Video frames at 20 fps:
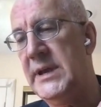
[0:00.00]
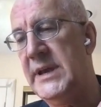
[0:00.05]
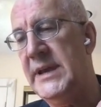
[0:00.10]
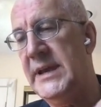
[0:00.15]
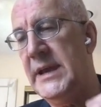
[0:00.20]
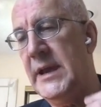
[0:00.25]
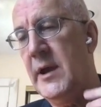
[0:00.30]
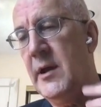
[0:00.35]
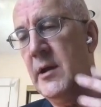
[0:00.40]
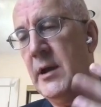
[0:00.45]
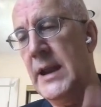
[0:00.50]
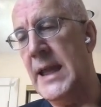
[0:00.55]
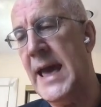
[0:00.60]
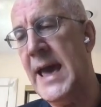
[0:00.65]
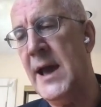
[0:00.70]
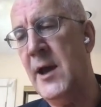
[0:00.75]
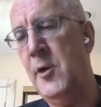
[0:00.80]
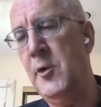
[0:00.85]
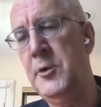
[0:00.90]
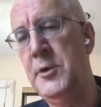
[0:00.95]
it
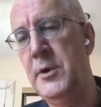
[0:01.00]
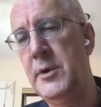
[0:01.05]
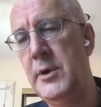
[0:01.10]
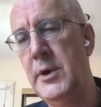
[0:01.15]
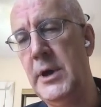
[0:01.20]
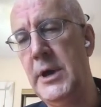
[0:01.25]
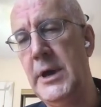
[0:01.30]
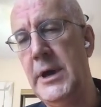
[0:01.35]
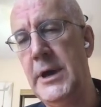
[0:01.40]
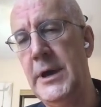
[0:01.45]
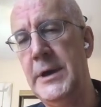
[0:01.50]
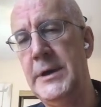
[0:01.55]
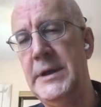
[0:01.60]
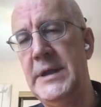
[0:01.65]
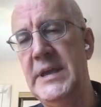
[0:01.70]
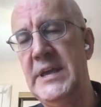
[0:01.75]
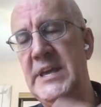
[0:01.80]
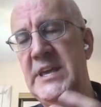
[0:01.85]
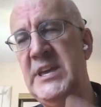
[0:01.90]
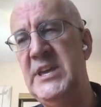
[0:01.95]
allowed an
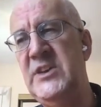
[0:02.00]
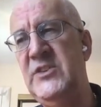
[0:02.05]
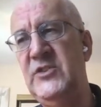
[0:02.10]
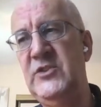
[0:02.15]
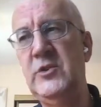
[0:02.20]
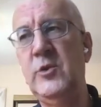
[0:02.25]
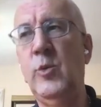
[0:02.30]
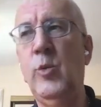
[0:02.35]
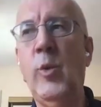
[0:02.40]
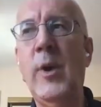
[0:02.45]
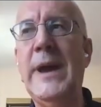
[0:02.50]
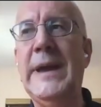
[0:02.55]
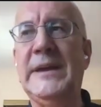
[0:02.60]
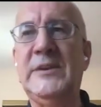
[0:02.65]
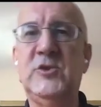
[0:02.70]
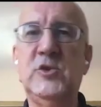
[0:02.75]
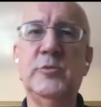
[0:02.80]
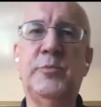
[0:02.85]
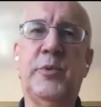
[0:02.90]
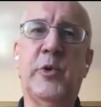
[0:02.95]
easier way
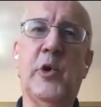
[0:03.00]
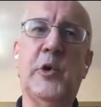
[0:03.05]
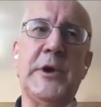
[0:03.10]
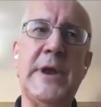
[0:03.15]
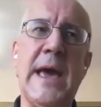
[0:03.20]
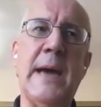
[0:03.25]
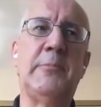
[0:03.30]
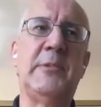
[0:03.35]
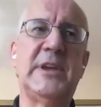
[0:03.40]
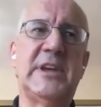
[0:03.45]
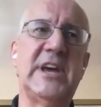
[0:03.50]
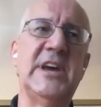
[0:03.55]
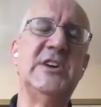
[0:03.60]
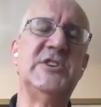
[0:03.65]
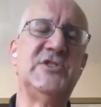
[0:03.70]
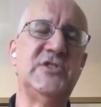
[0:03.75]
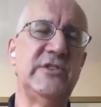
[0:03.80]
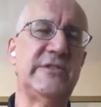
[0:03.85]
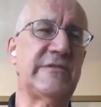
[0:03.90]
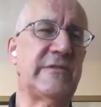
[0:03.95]
to port
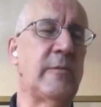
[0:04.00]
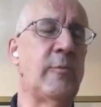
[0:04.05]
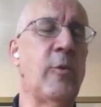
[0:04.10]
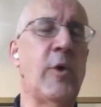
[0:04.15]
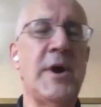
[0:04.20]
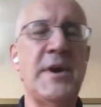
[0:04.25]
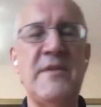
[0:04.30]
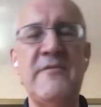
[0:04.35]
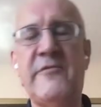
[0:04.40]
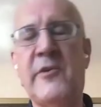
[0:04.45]
applications from one